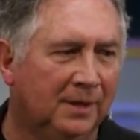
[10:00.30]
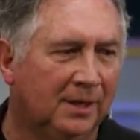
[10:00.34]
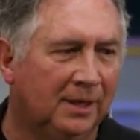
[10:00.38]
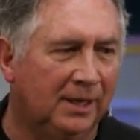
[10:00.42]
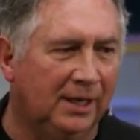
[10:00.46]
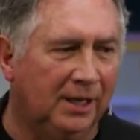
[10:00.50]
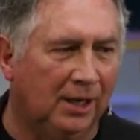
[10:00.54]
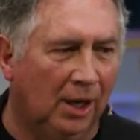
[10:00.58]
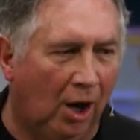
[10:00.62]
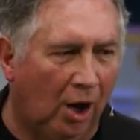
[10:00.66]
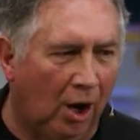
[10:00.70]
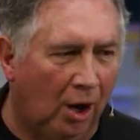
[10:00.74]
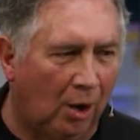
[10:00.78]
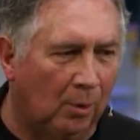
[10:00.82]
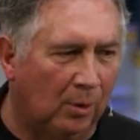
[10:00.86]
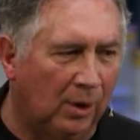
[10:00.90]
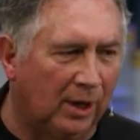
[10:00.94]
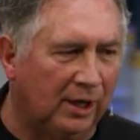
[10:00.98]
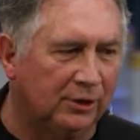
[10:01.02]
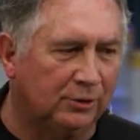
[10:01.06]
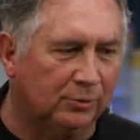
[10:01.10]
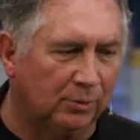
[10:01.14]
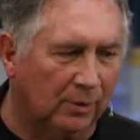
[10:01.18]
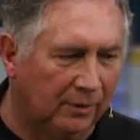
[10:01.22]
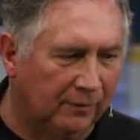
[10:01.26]
He
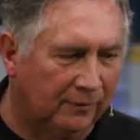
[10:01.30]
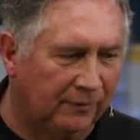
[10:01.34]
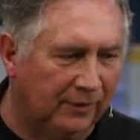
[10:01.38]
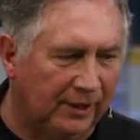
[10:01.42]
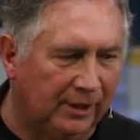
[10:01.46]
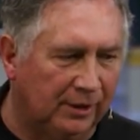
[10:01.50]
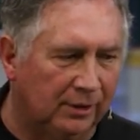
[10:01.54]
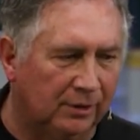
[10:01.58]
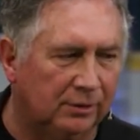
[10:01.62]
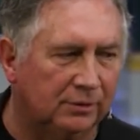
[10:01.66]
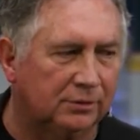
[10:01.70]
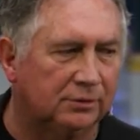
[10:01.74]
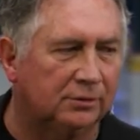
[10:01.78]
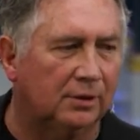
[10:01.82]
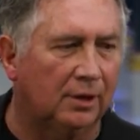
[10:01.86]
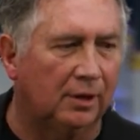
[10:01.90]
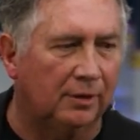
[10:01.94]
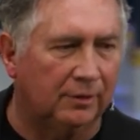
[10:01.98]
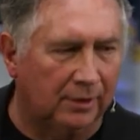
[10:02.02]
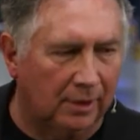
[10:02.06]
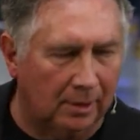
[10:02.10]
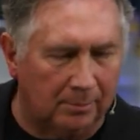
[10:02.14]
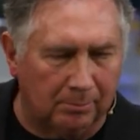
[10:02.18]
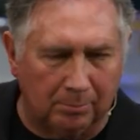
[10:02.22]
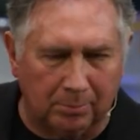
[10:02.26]
always reveals
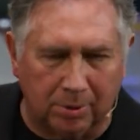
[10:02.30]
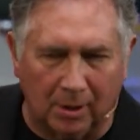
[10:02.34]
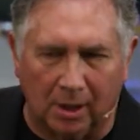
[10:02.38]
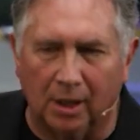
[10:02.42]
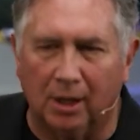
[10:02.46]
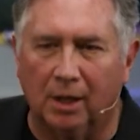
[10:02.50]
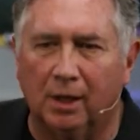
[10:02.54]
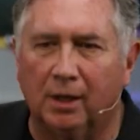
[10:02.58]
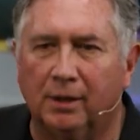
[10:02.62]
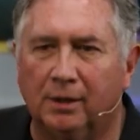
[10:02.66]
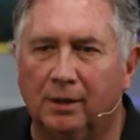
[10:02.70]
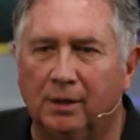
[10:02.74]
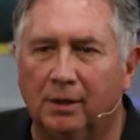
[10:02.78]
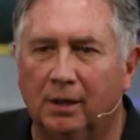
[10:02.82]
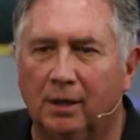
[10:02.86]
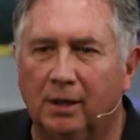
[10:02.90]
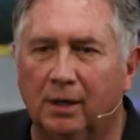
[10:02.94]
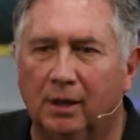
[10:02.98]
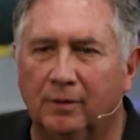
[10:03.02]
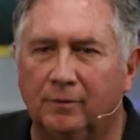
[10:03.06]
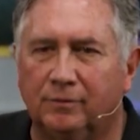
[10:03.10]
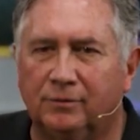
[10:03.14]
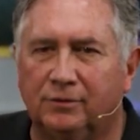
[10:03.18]
the blood of